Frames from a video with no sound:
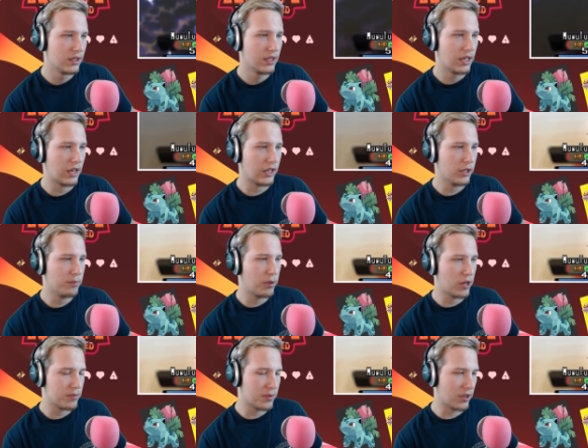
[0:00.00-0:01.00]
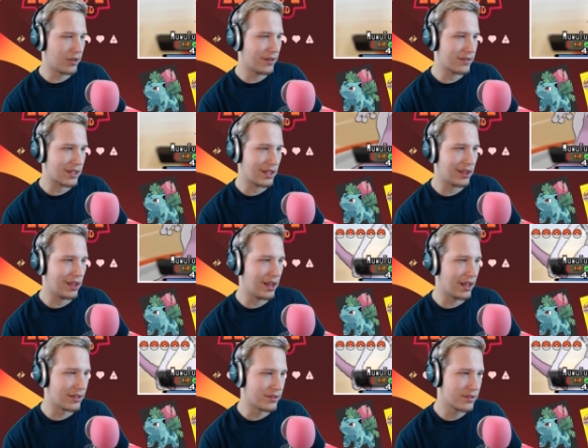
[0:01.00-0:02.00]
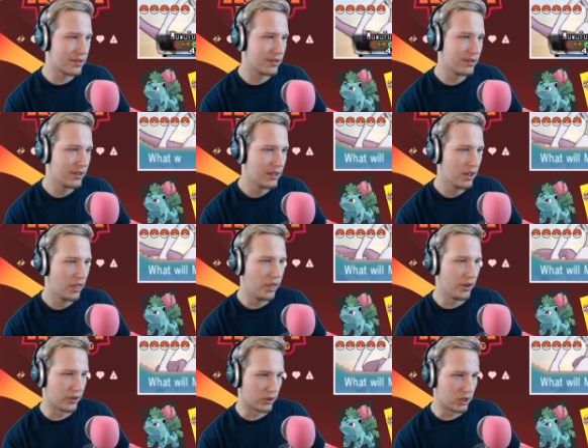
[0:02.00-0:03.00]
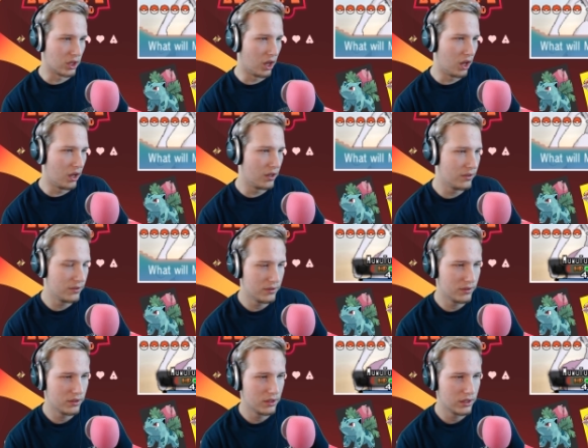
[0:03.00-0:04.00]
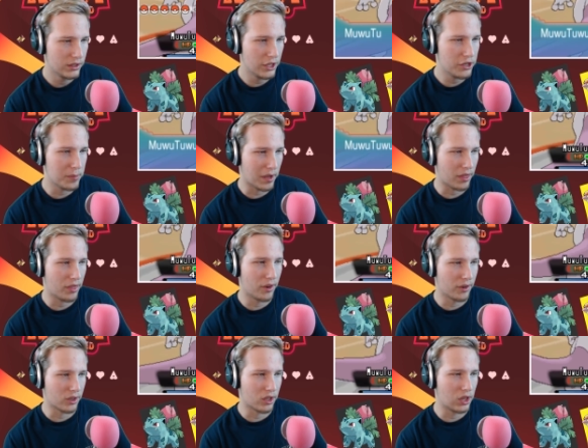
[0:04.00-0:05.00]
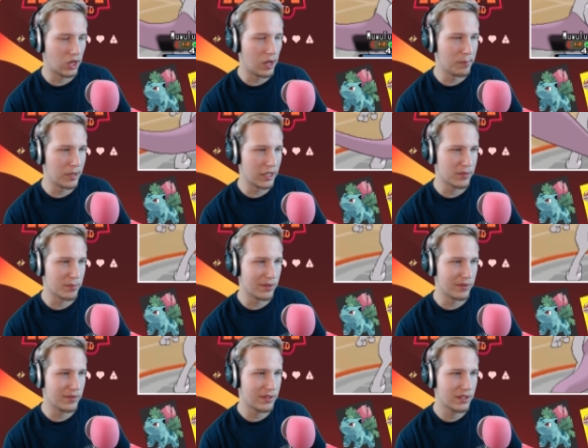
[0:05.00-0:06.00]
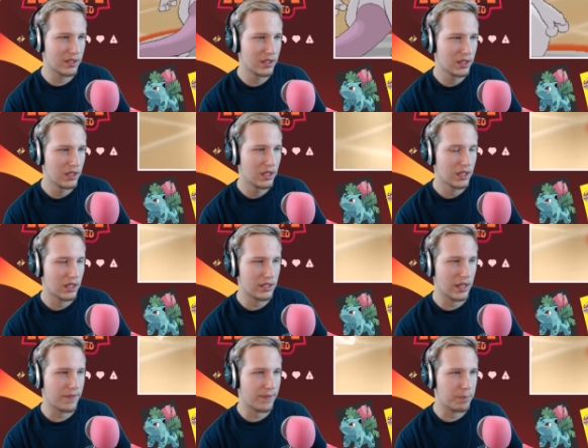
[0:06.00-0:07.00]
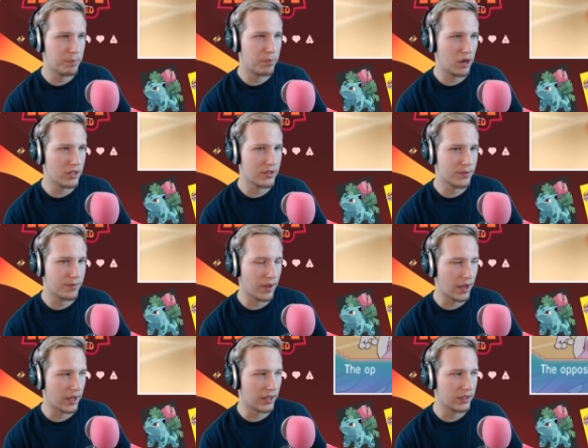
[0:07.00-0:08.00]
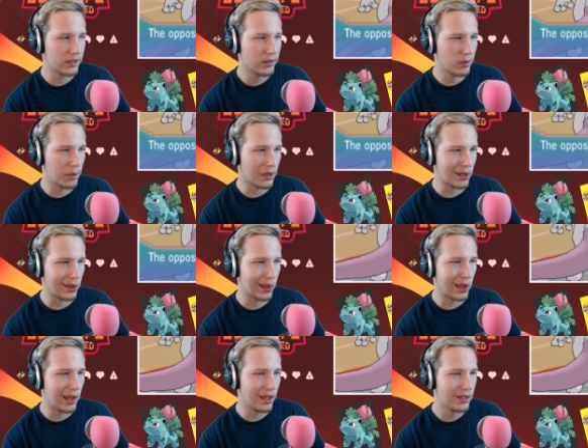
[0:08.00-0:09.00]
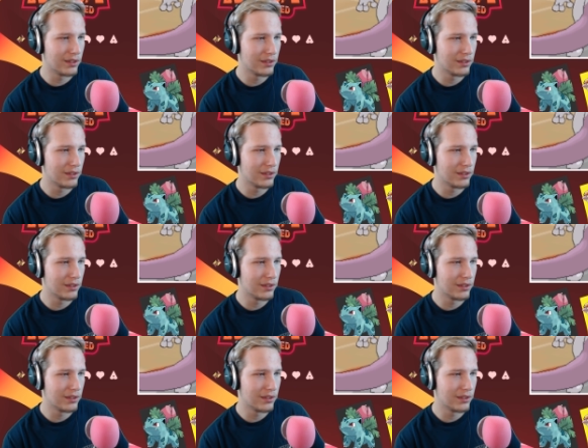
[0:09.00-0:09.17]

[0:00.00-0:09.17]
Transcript: How can you punch me? All you have is claws. Thunderclaw. They should make Thunderclaw base moves. Because they have Punch, Fang. What about Claw?